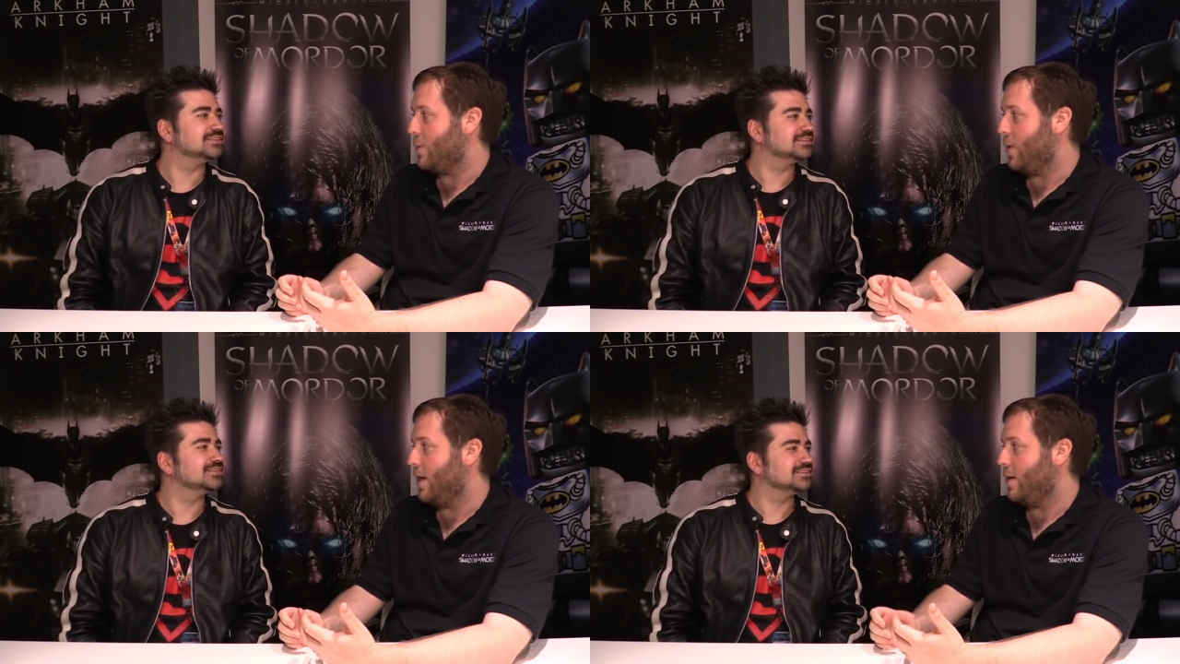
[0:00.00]
Speaker 1: as
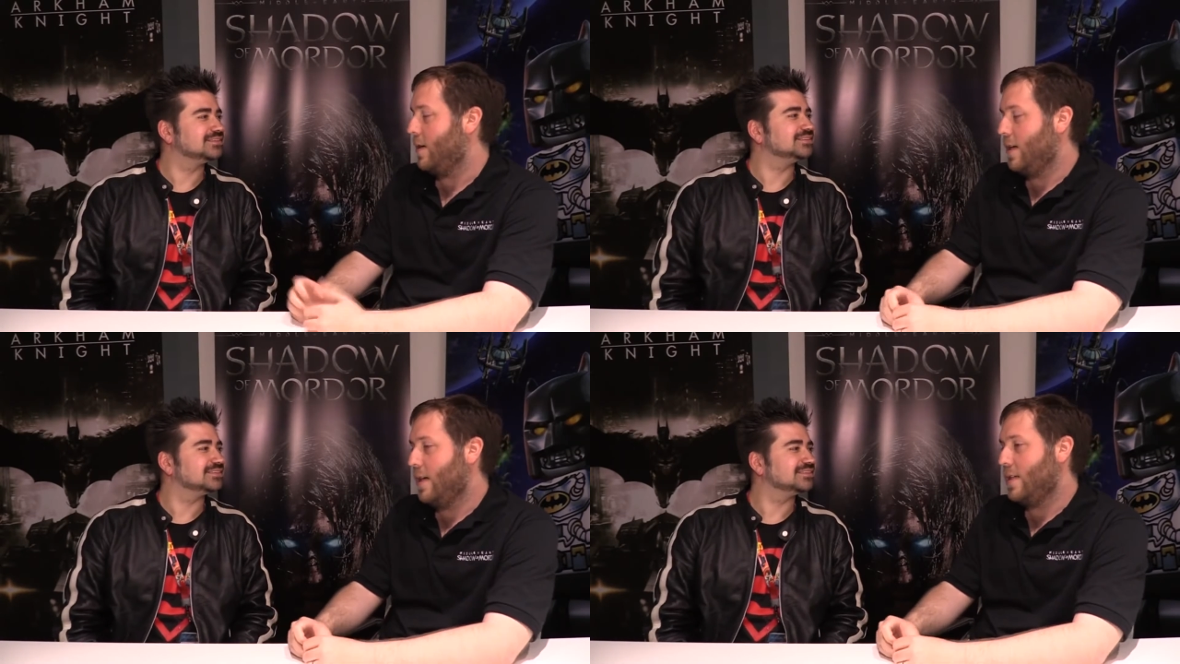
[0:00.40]
well.
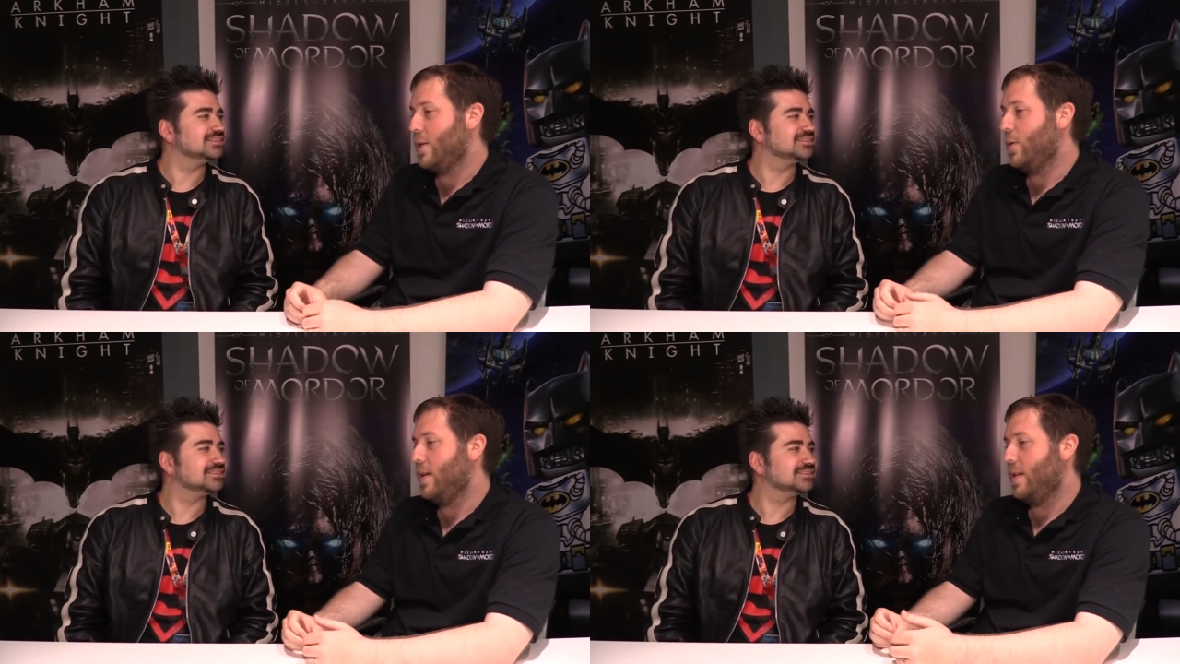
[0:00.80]

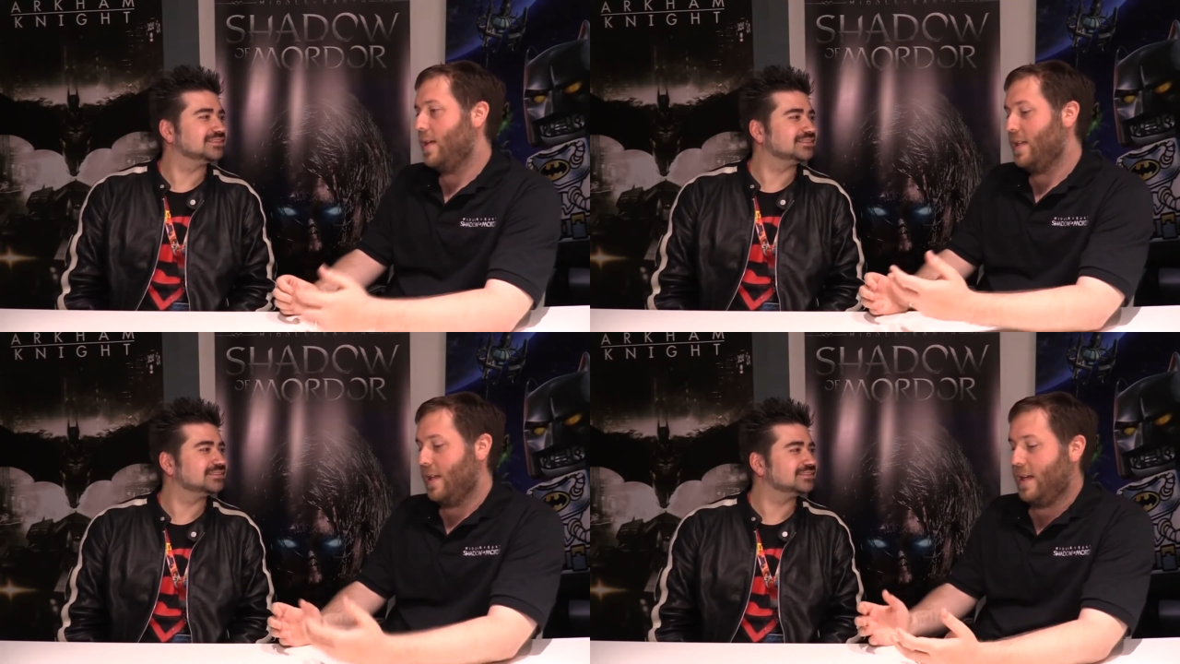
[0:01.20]
So
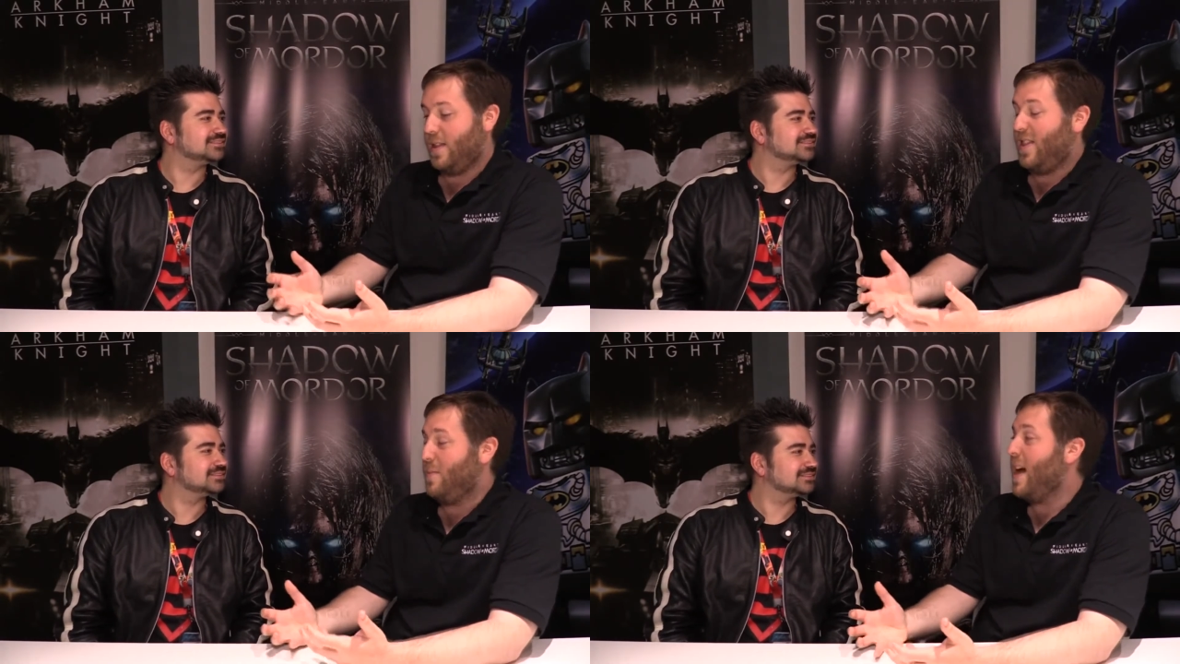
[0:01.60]
th-
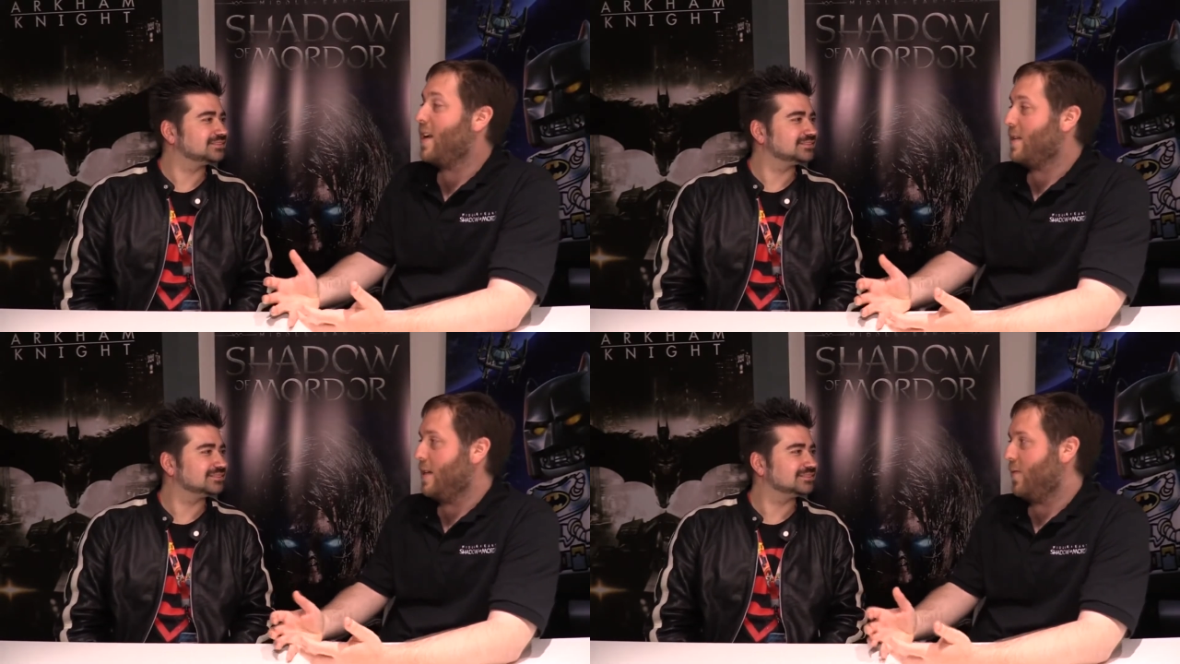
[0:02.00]

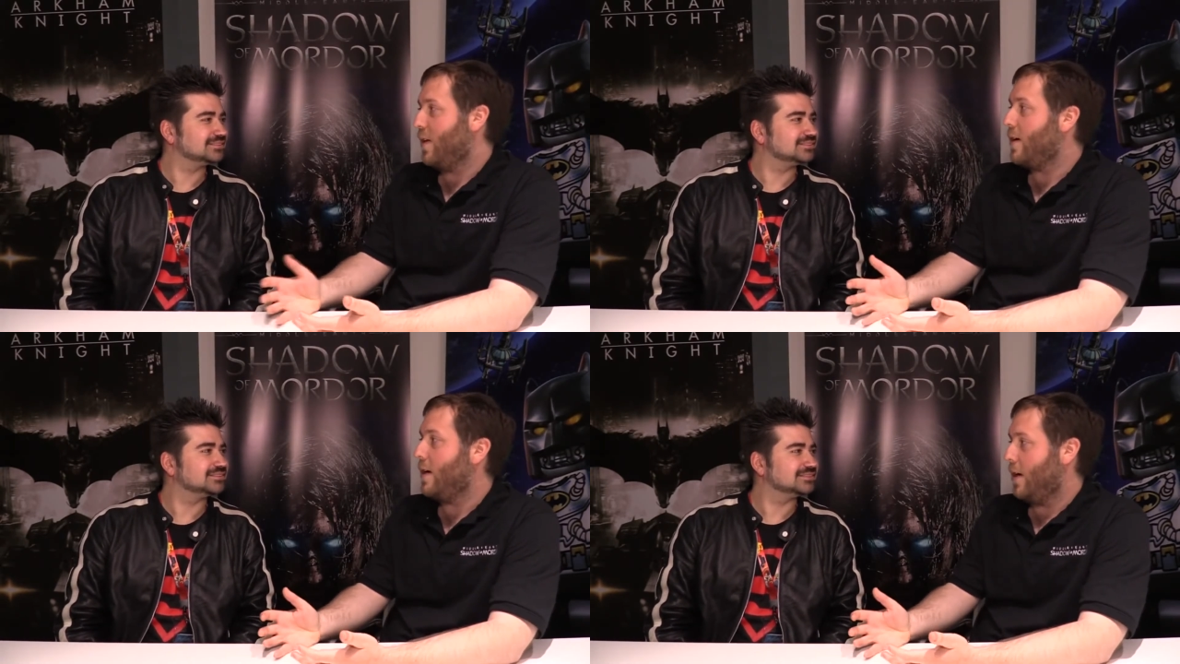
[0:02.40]
thematically it's
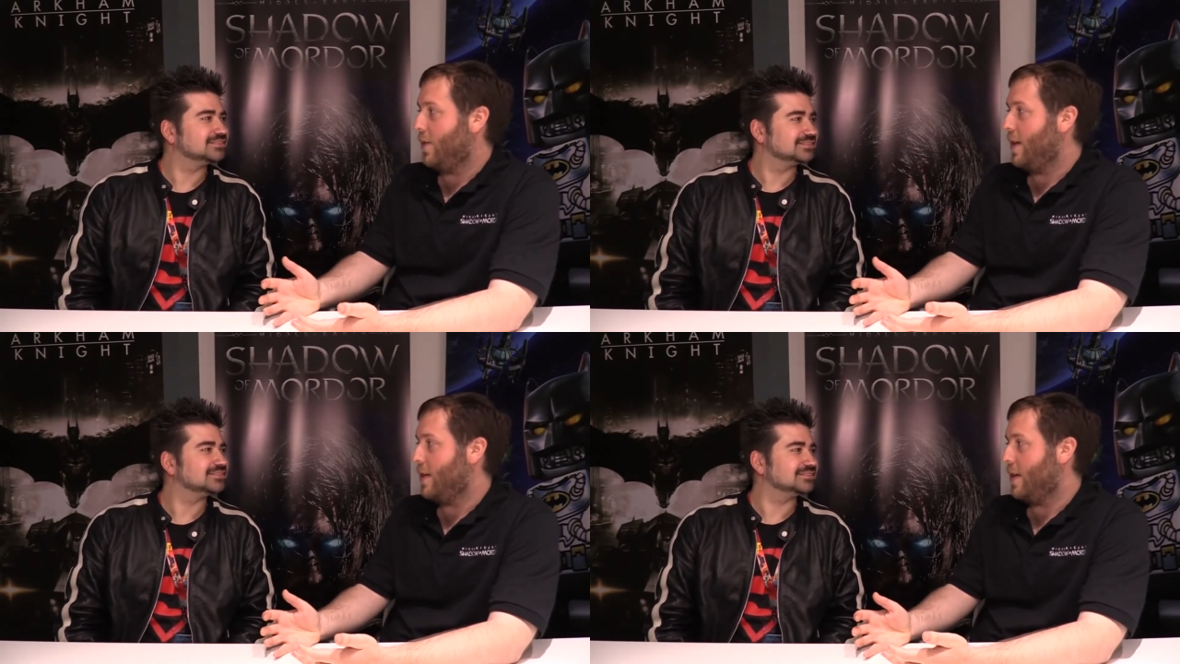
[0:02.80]
very
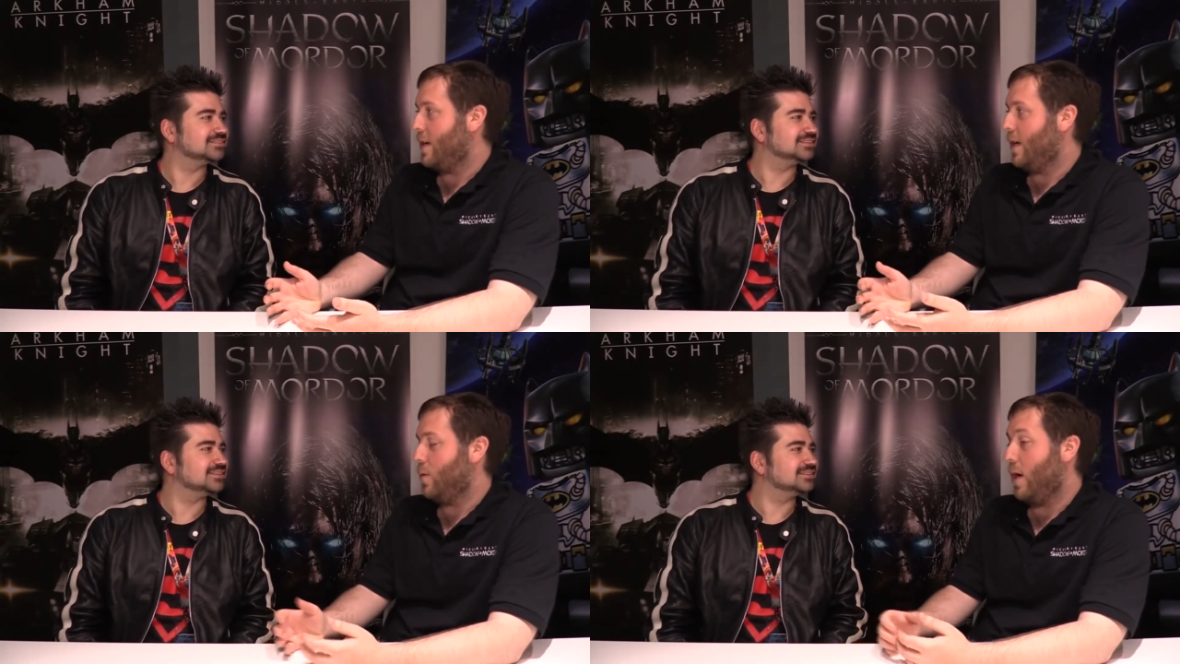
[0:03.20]
authentic. Yeah.